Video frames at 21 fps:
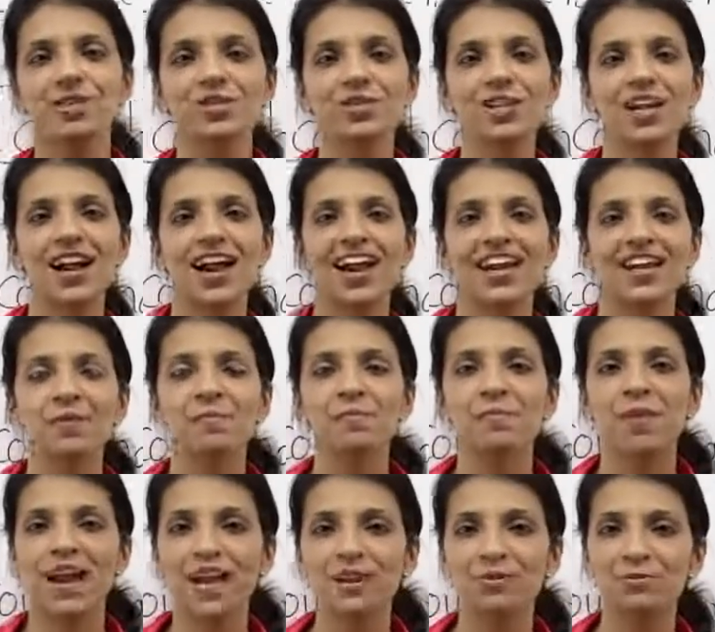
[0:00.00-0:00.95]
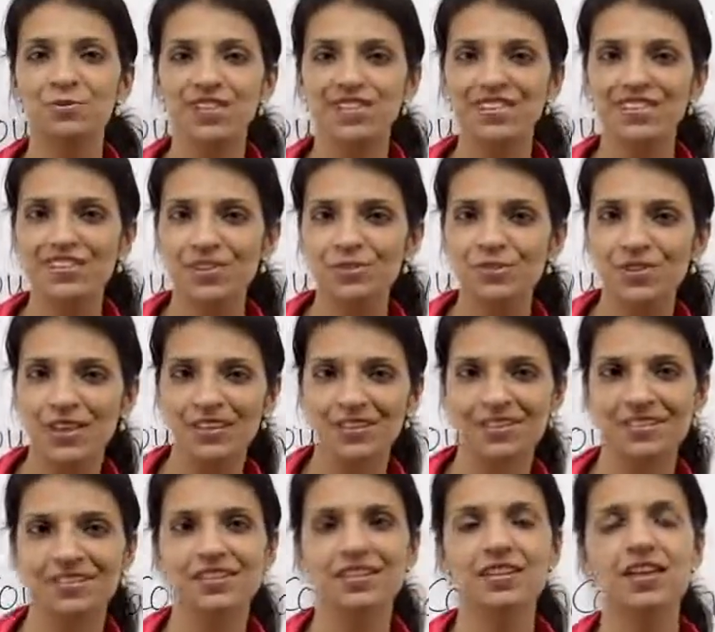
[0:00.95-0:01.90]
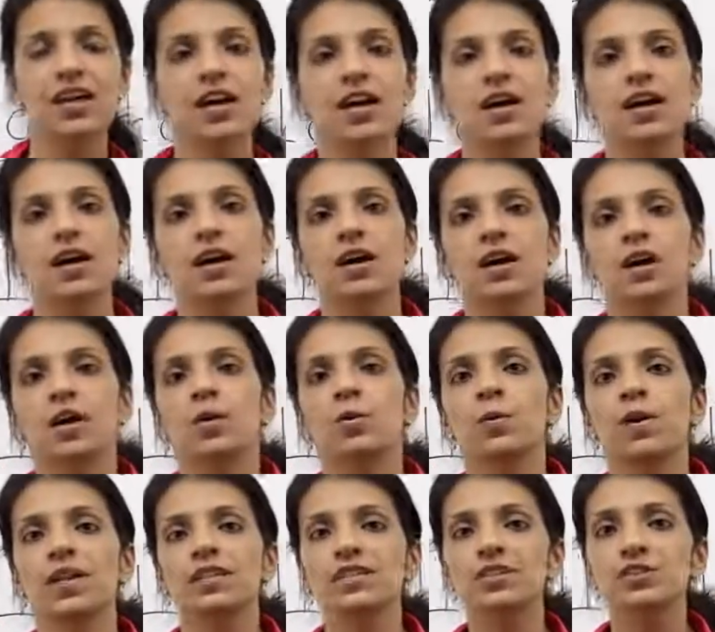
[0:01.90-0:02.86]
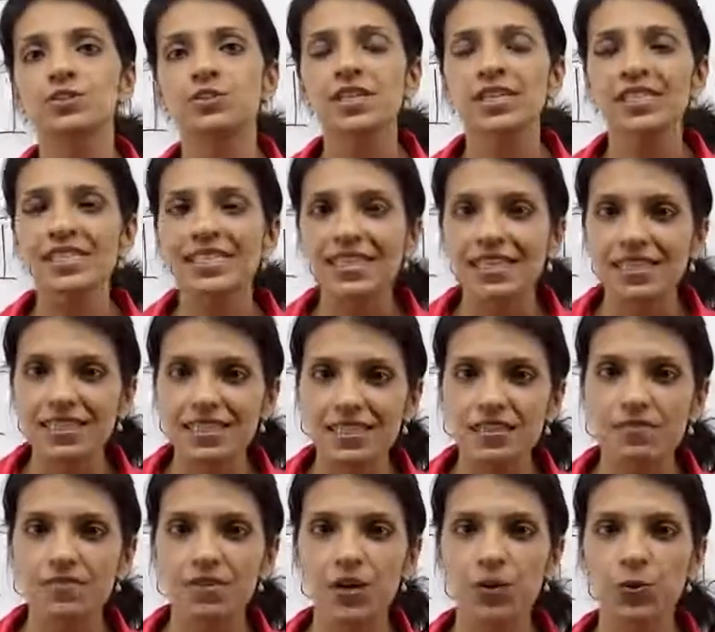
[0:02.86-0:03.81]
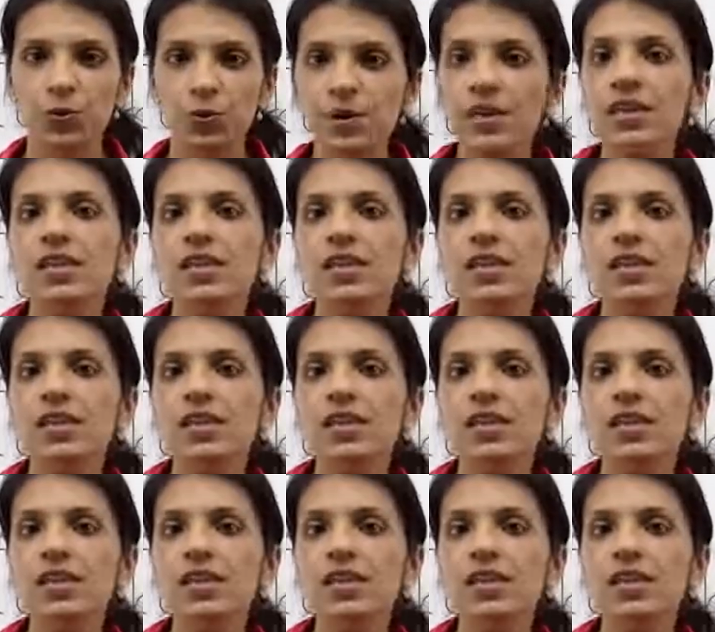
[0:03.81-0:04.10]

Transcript: Archana and I'm back with a new lesson. Well, in today's lesson, we are going to